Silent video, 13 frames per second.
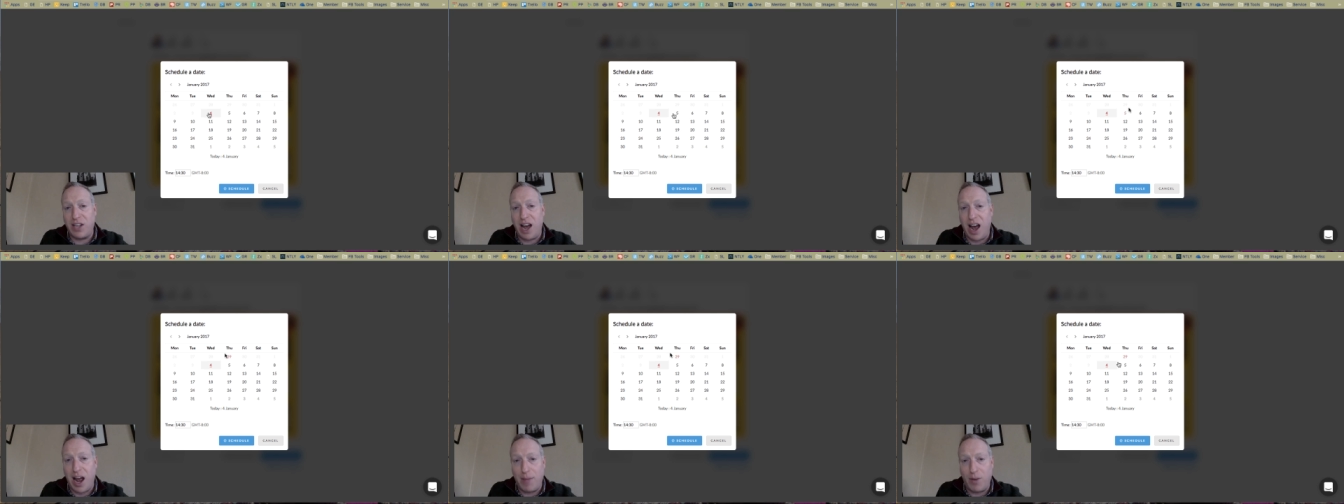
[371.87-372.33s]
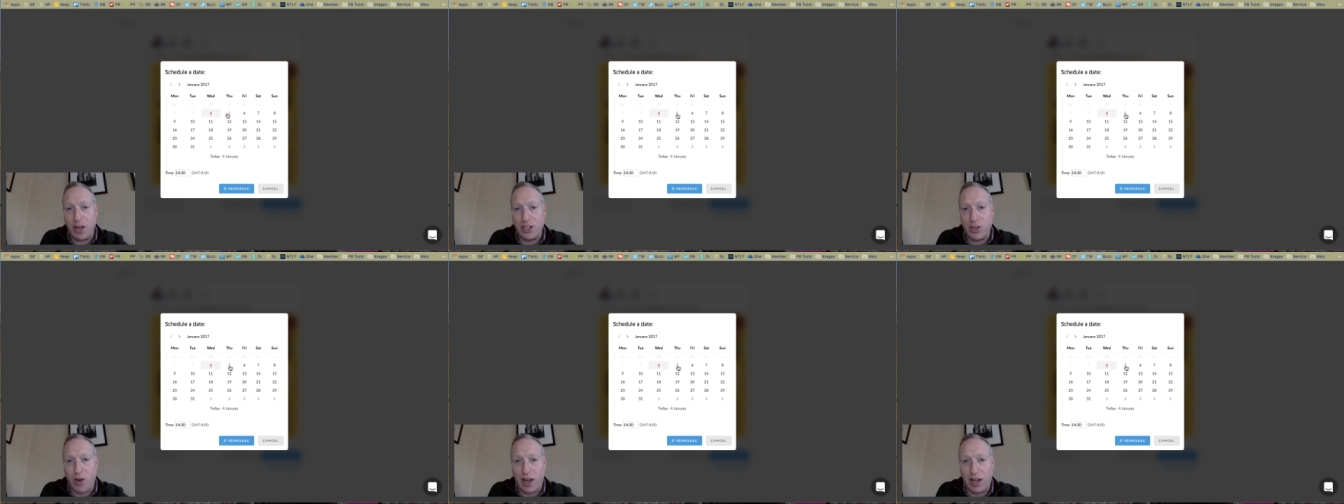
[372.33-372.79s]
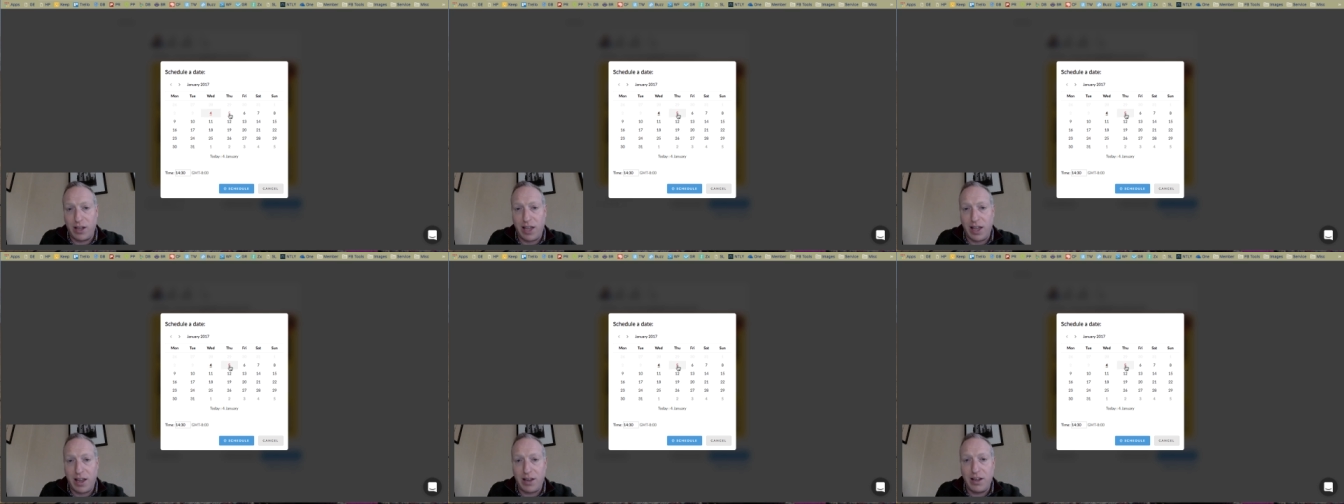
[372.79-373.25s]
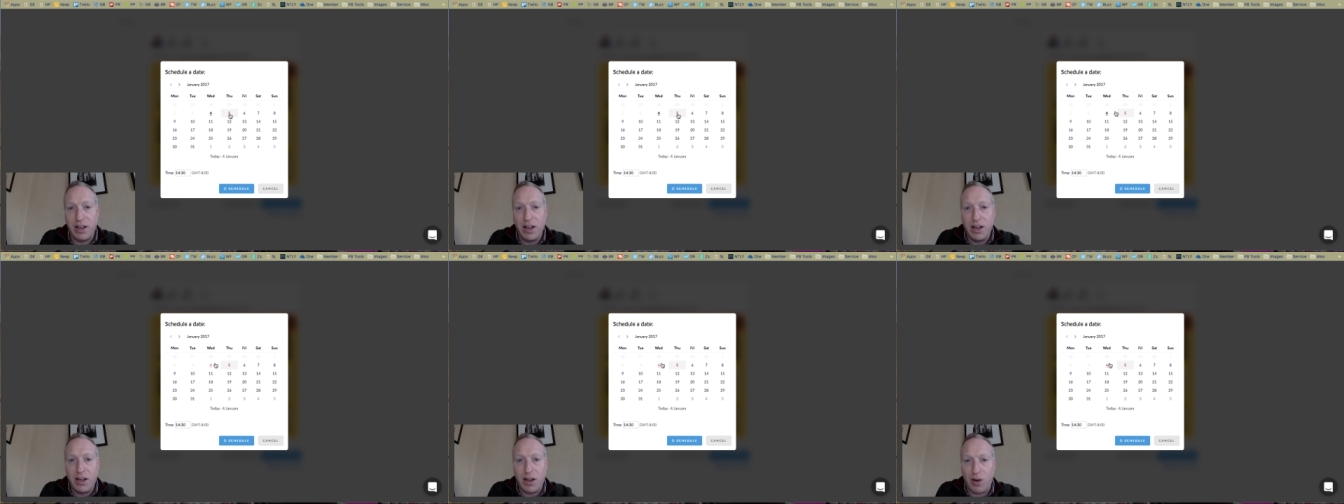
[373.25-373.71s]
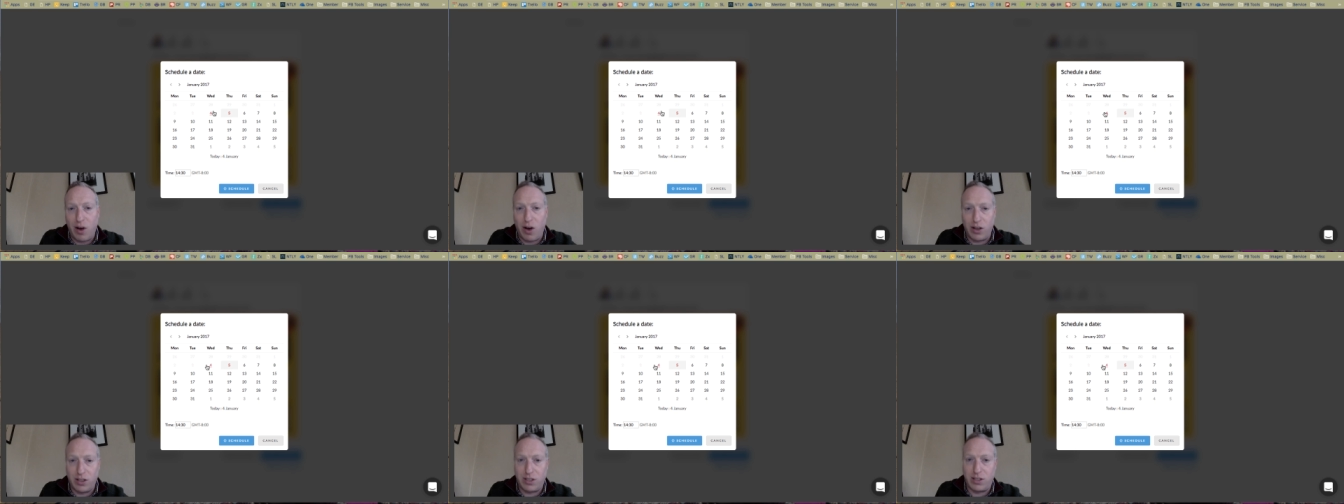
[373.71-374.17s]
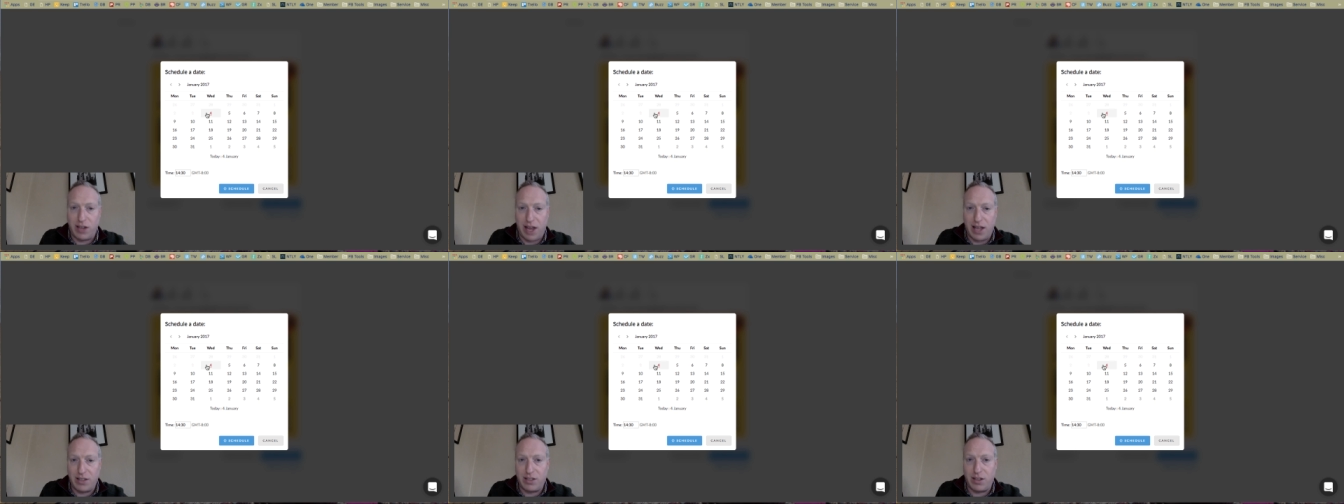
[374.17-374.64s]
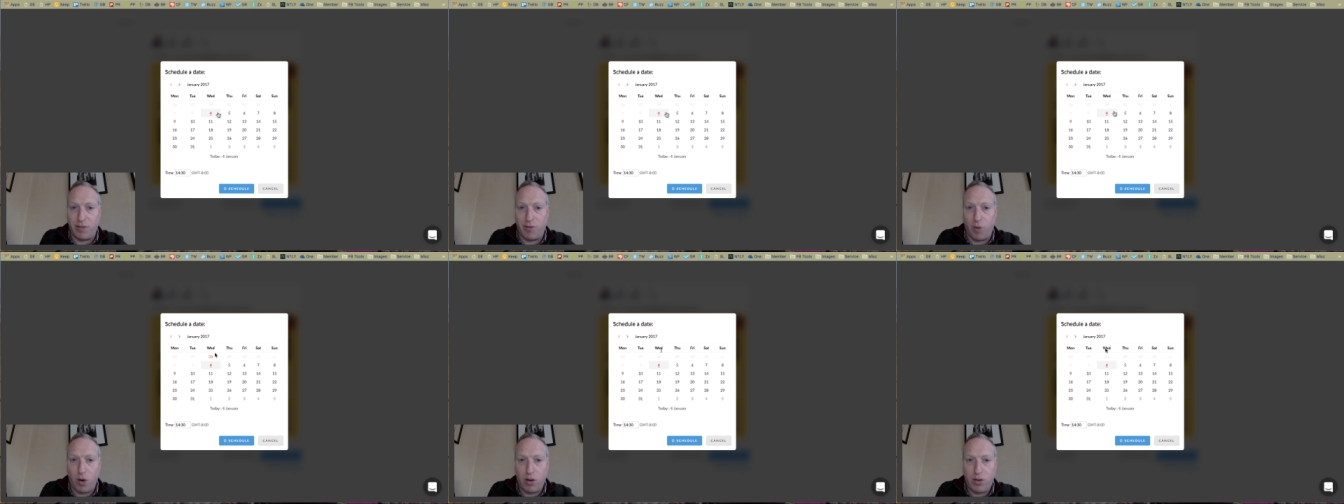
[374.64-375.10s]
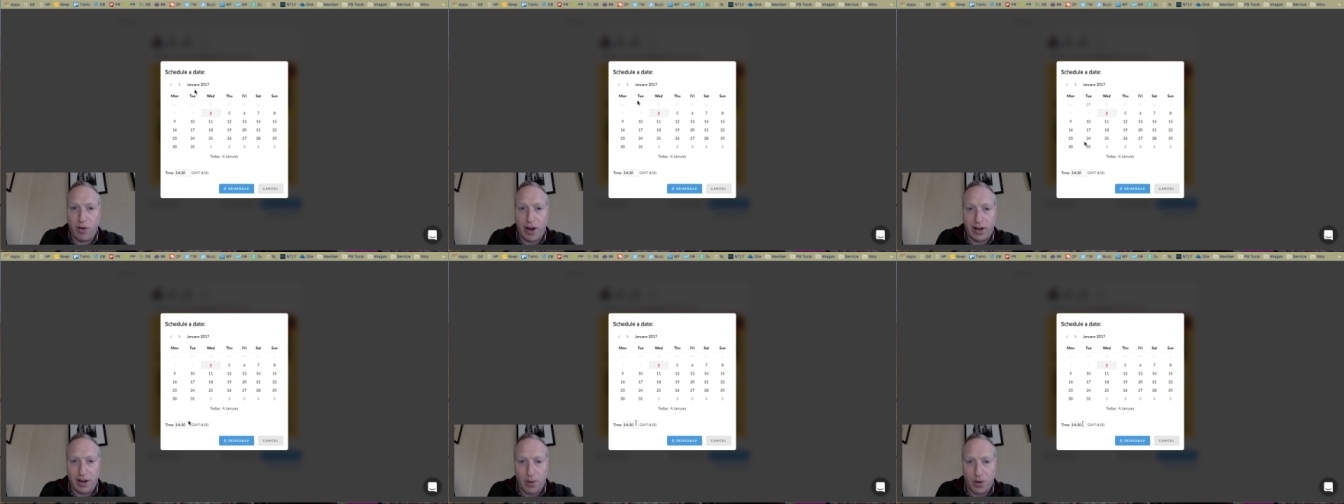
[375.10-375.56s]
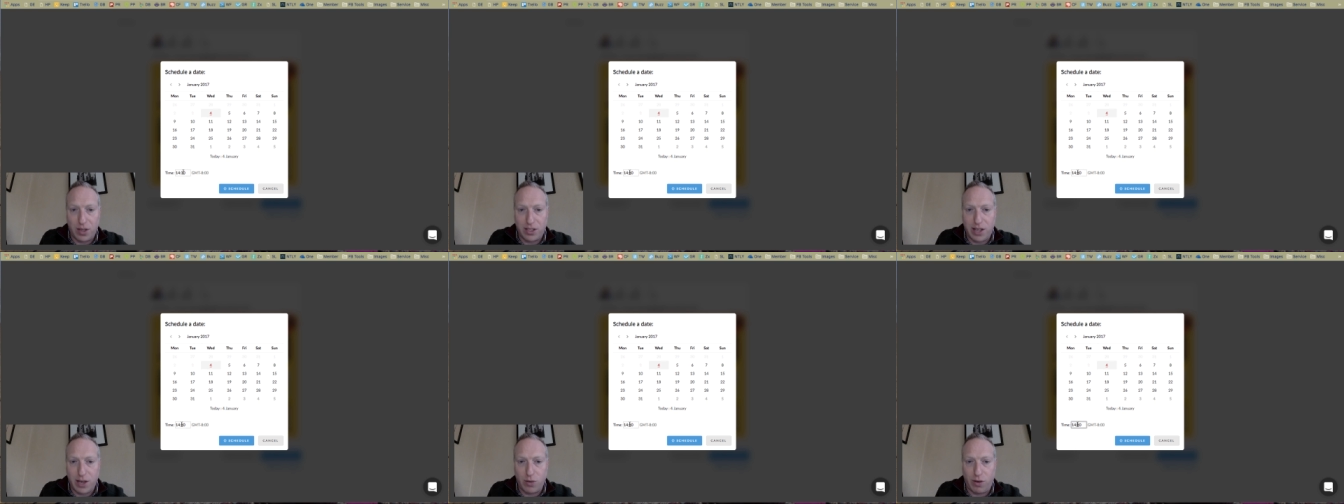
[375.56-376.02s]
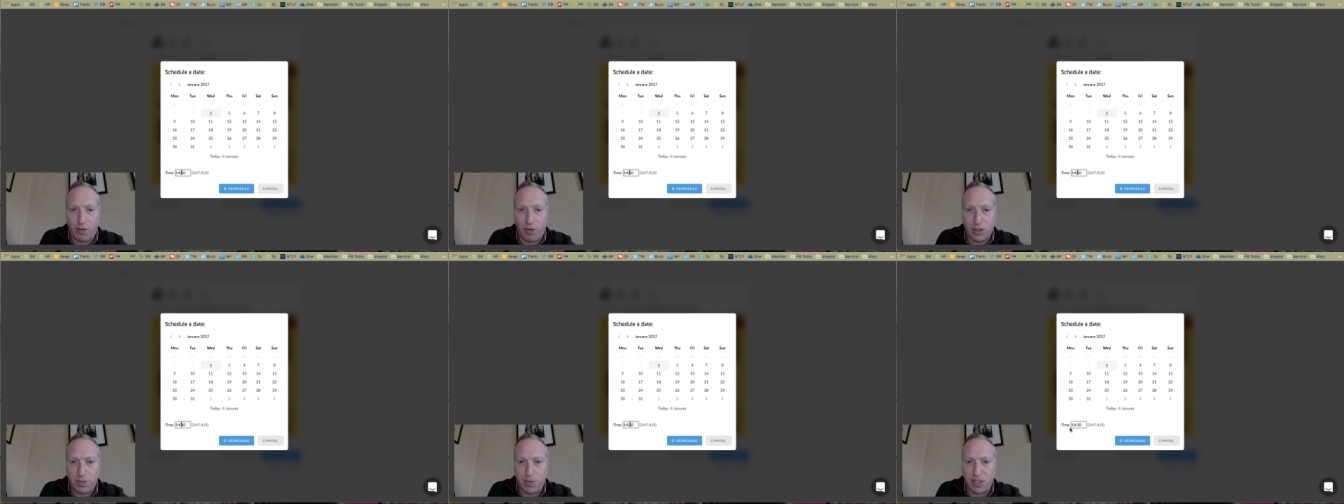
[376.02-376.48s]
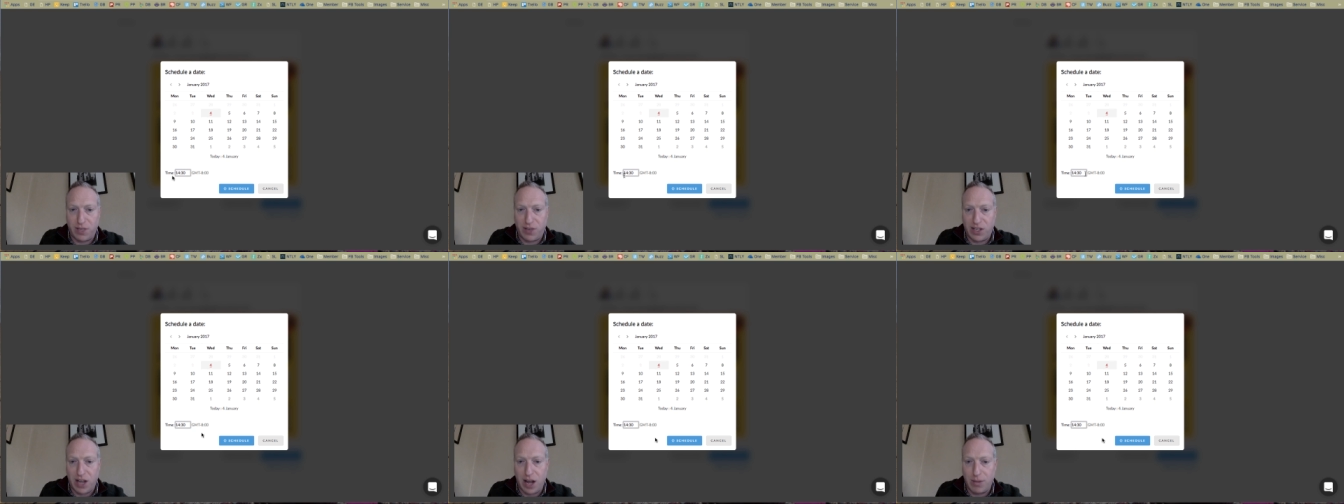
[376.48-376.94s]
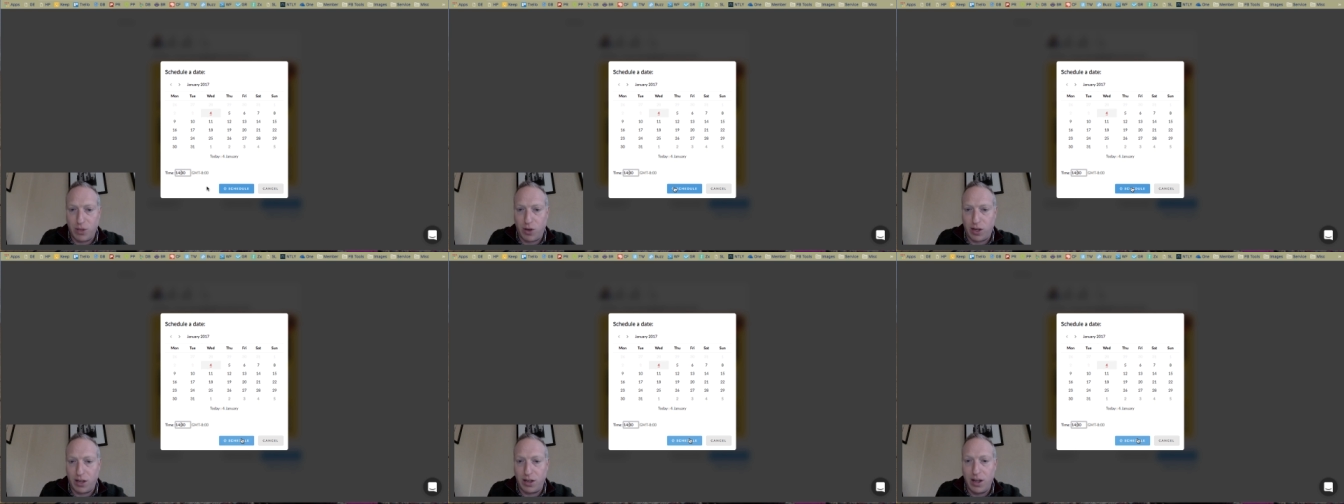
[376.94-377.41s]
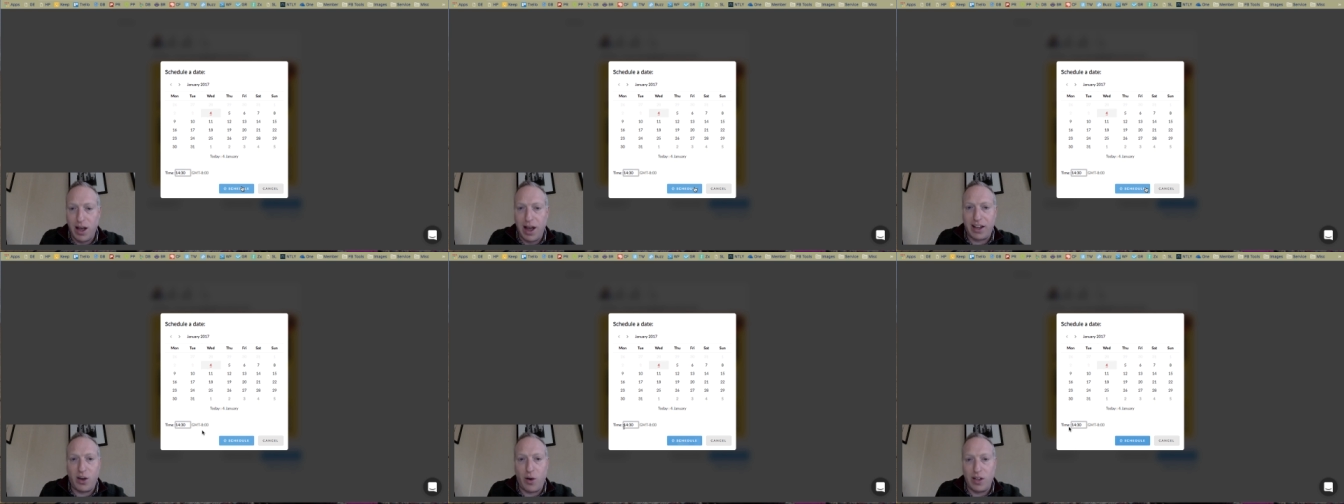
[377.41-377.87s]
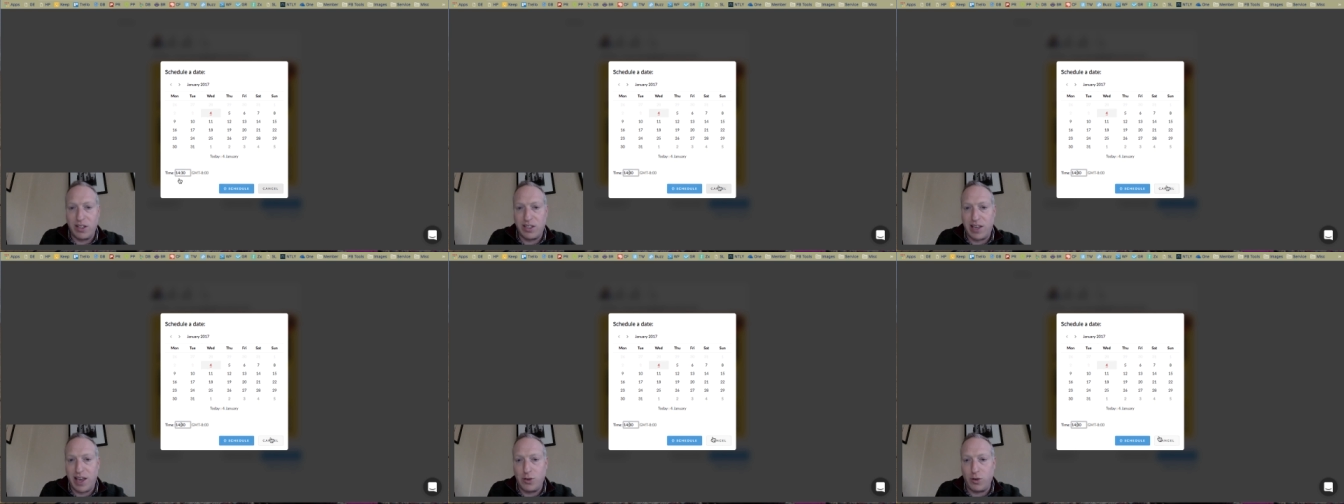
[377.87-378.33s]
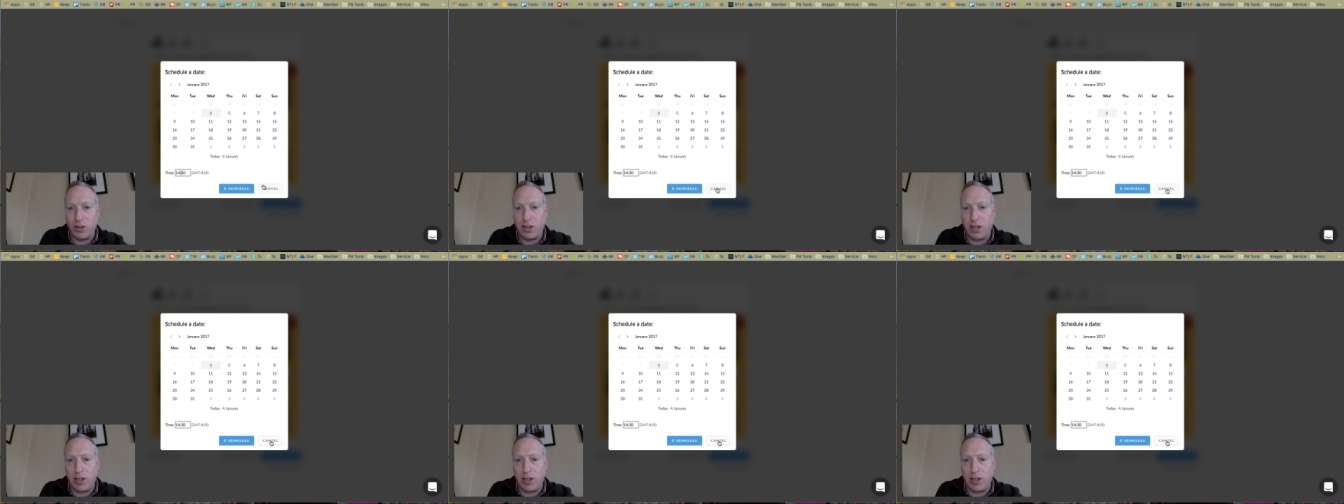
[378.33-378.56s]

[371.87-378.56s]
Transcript: time, right? So I could then, you know, I'll, today is the fourth, right? And I want to schedule it for a specific time, so I can I can go ahead and schedule it